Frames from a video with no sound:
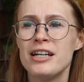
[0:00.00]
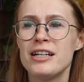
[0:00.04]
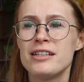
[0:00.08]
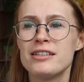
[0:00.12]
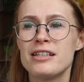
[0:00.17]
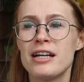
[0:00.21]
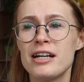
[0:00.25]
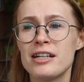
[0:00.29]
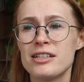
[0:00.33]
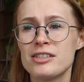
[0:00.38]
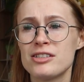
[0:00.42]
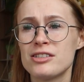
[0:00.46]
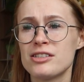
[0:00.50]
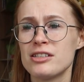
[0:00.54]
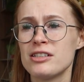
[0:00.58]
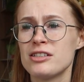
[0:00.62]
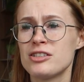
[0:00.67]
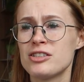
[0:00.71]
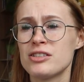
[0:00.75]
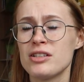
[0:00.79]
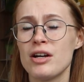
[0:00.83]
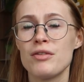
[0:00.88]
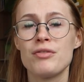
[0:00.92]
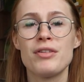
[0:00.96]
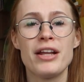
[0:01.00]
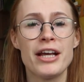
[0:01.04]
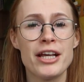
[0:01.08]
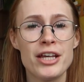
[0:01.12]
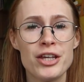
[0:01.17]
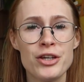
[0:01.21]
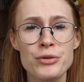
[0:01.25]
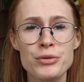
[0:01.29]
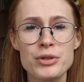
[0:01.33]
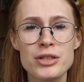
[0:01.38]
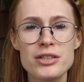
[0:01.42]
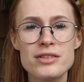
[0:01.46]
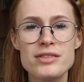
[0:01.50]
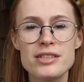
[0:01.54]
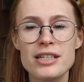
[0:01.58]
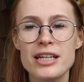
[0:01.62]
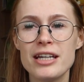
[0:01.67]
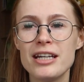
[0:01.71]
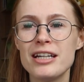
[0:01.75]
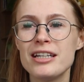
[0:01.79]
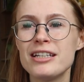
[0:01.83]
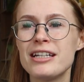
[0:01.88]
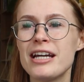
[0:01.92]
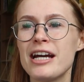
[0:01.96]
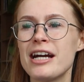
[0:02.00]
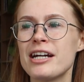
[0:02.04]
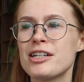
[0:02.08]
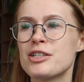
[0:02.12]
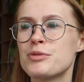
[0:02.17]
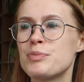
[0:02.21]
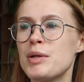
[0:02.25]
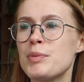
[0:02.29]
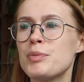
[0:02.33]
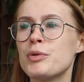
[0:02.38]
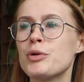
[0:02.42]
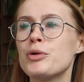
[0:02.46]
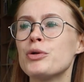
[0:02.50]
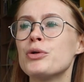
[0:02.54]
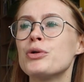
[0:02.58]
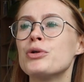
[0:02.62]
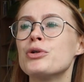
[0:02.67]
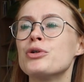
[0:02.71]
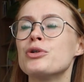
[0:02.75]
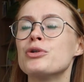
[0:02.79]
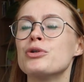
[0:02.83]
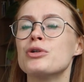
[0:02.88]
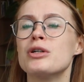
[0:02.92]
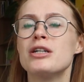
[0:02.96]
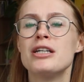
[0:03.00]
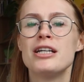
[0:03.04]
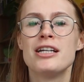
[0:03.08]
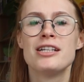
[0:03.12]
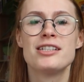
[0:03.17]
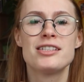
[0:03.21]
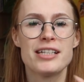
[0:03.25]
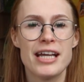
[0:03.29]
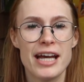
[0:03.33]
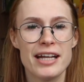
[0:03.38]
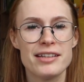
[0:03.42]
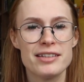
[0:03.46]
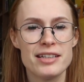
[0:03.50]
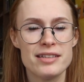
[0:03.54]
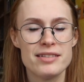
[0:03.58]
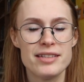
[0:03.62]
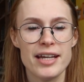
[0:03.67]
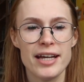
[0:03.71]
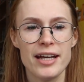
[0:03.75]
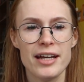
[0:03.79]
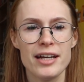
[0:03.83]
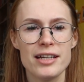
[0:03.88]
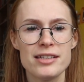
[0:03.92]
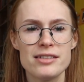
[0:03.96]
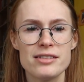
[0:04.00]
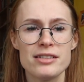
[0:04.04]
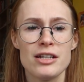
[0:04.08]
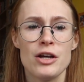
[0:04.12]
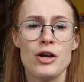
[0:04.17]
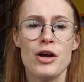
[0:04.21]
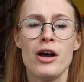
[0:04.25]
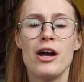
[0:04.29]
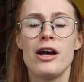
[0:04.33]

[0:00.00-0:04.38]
There's stuff like Unity, there's people who scan the tickets.